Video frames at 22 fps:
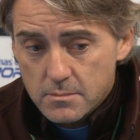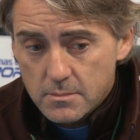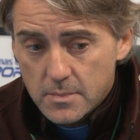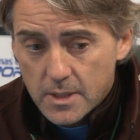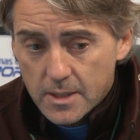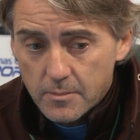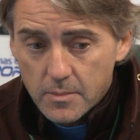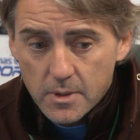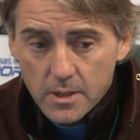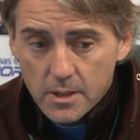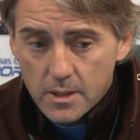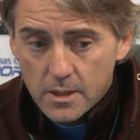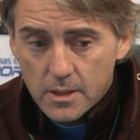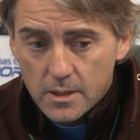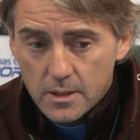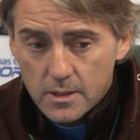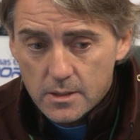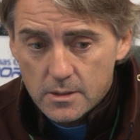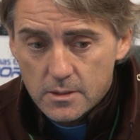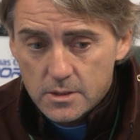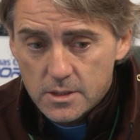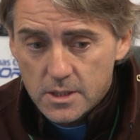maybe
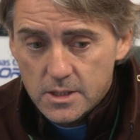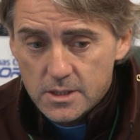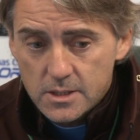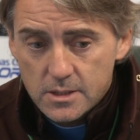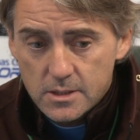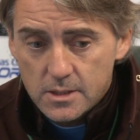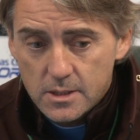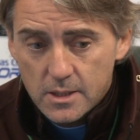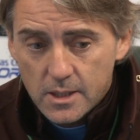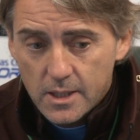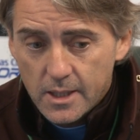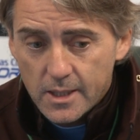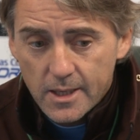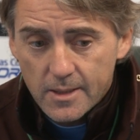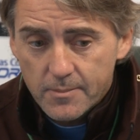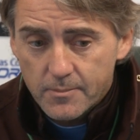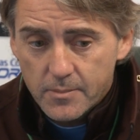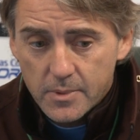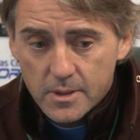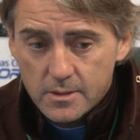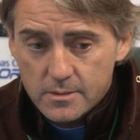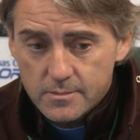this is, uh, can
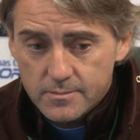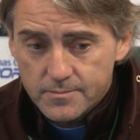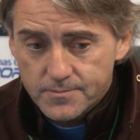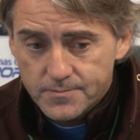happen,